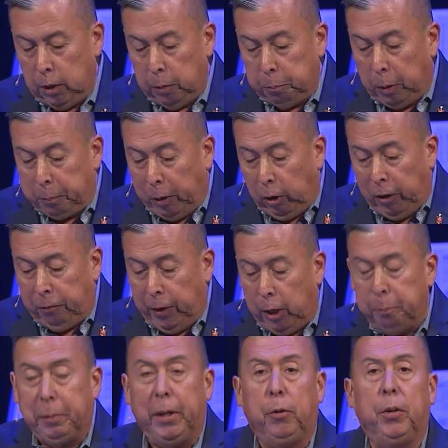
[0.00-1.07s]
But Mary
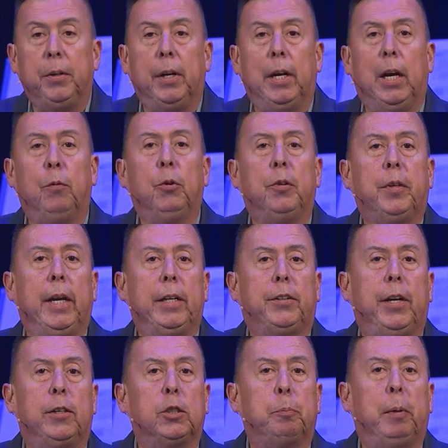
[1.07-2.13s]
found beauty in everything
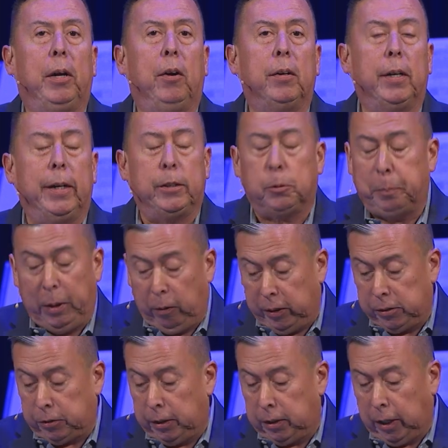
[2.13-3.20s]
she
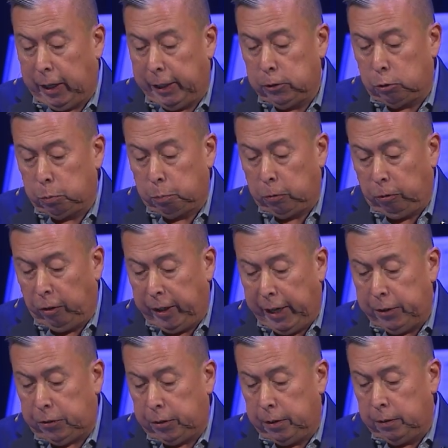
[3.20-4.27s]
experienced in God's
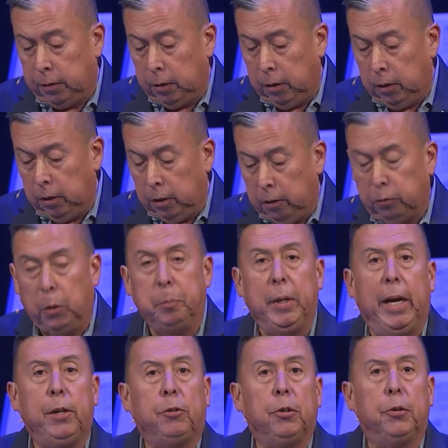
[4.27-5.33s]
creation, from
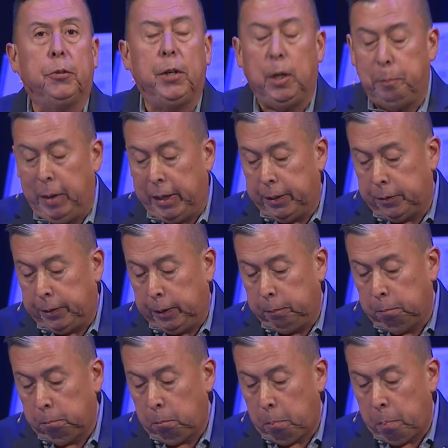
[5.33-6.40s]
nature to humanity.
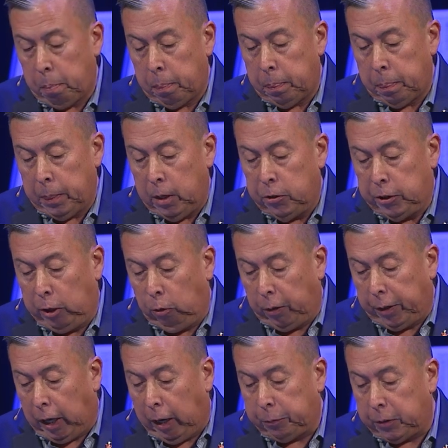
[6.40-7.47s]
She wrote
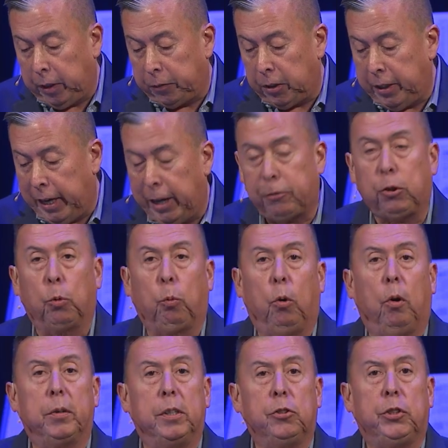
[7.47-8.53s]
often of the natural
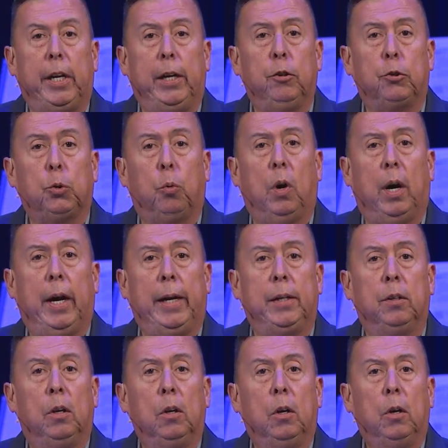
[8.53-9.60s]
world, and she
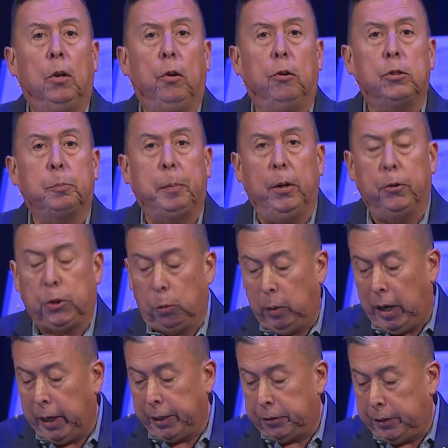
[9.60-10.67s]
intertwined her
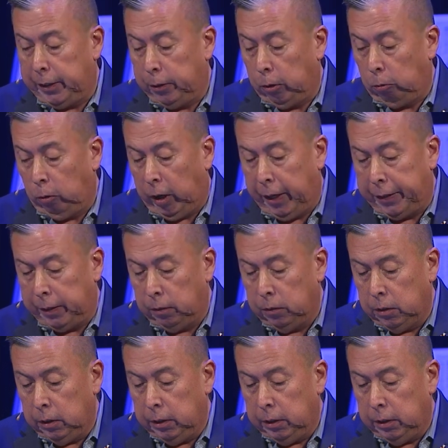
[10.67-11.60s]
spirituality in her writing.